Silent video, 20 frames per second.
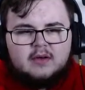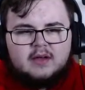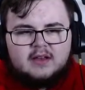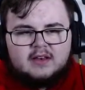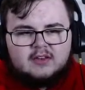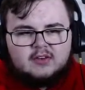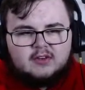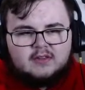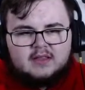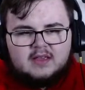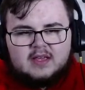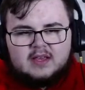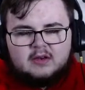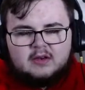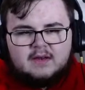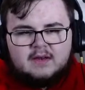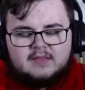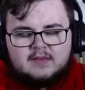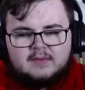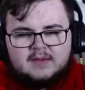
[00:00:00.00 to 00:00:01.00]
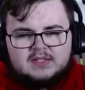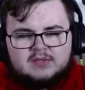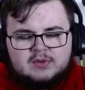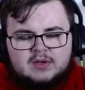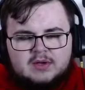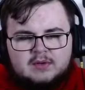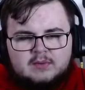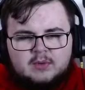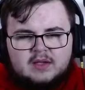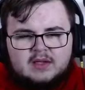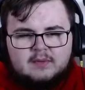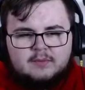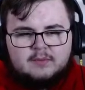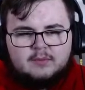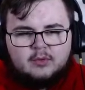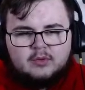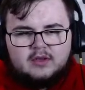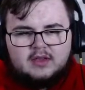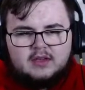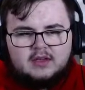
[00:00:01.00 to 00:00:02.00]
And currently I don't have the best way of breaking
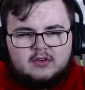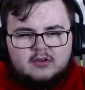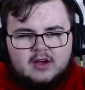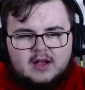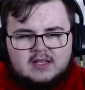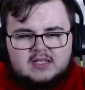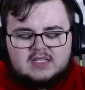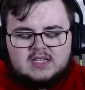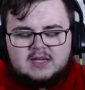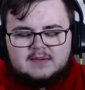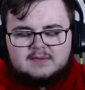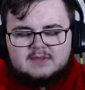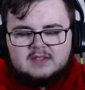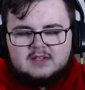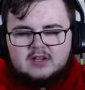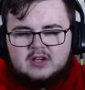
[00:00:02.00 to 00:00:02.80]
bulky grass types,